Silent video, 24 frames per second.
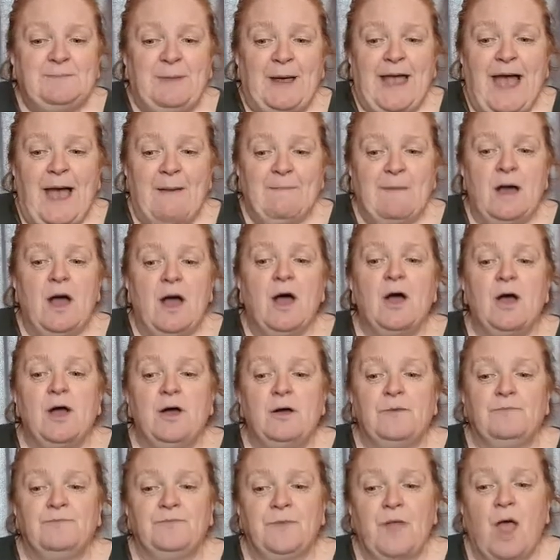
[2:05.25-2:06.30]
pm,
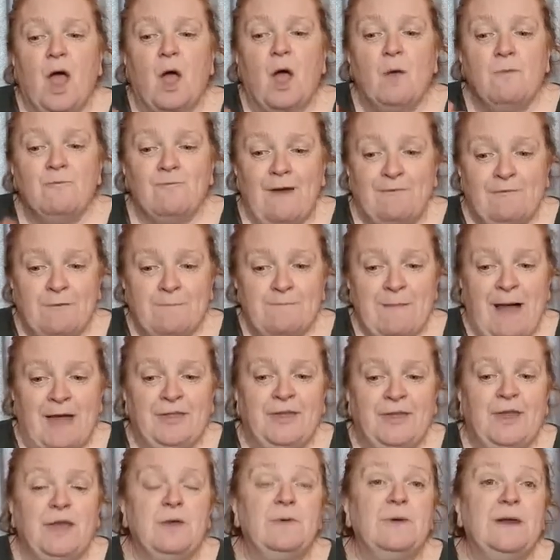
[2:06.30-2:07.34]
Reverend
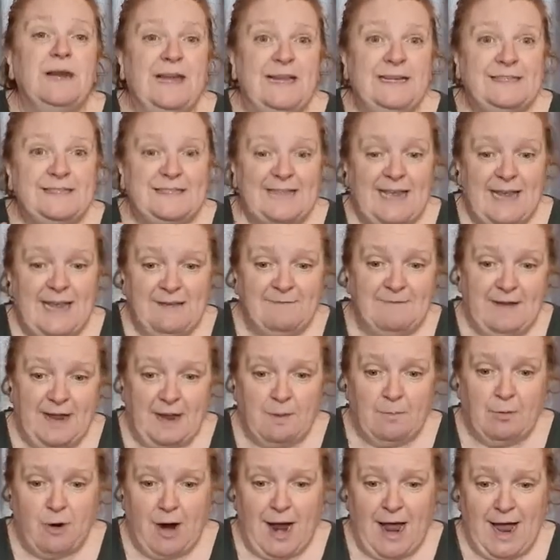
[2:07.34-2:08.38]
Matthew leads
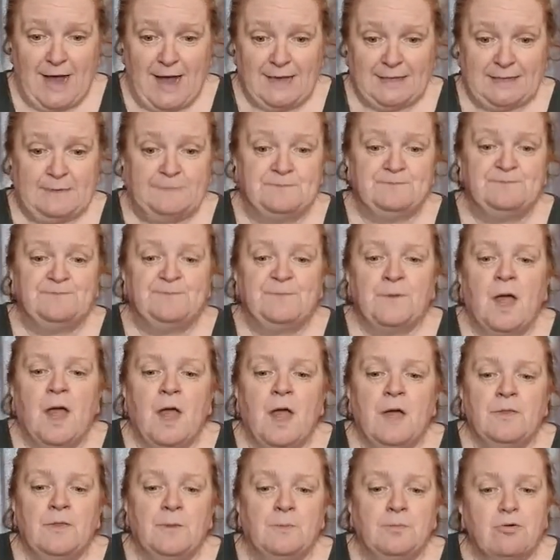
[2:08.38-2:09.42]
evening prayers.
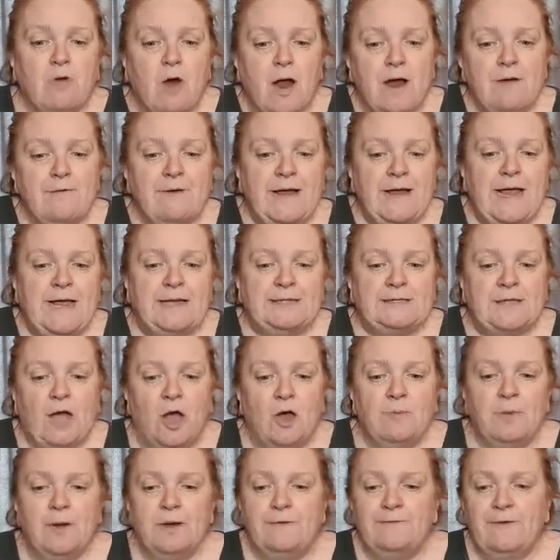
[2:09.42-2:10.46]
The Priory is
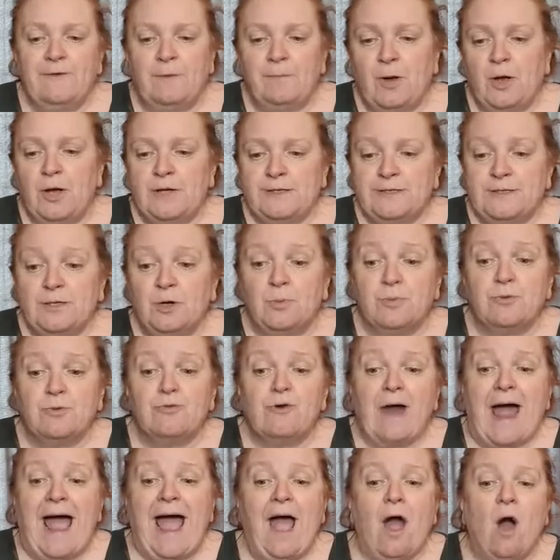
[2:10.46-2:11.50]
open for personal
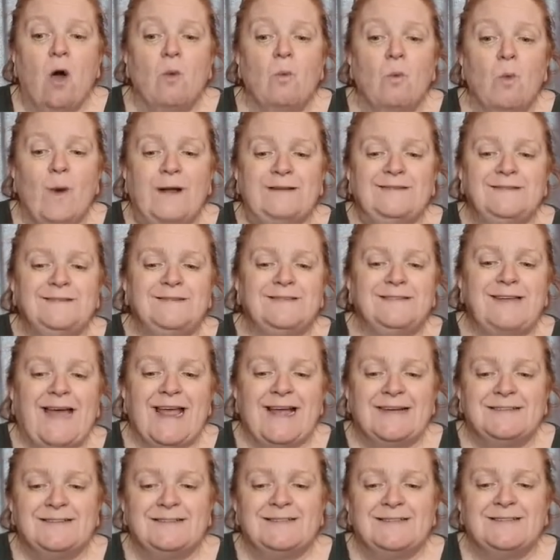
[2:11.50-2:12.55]
prayer on Wednesday
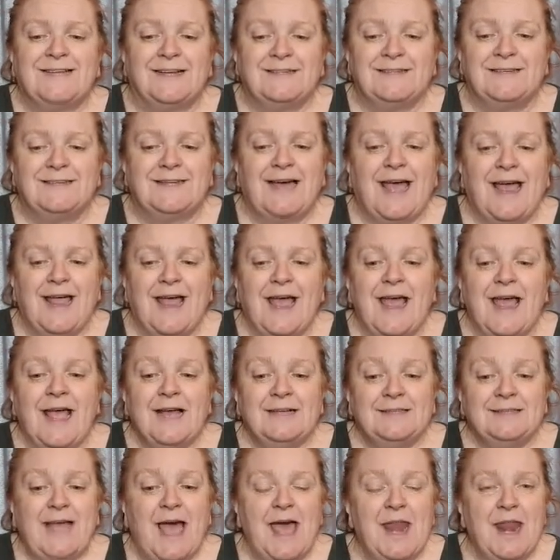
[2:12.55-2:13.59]
and Saturday,
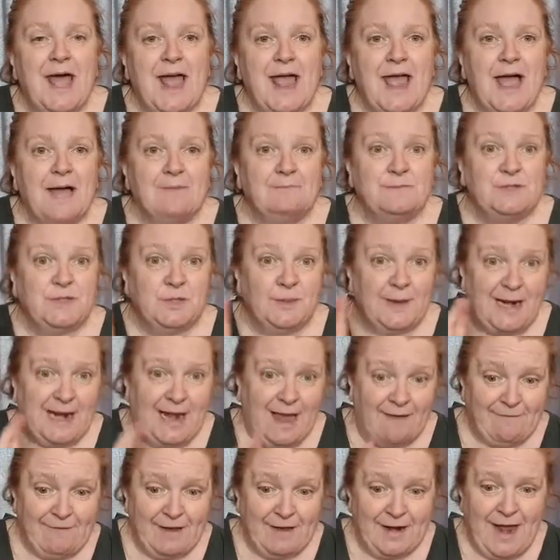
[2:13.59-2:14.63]
10 a.m. to
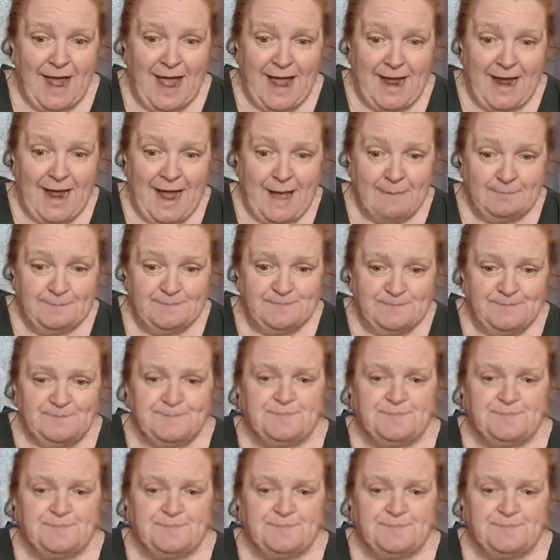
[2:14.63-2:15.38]
11 a.m.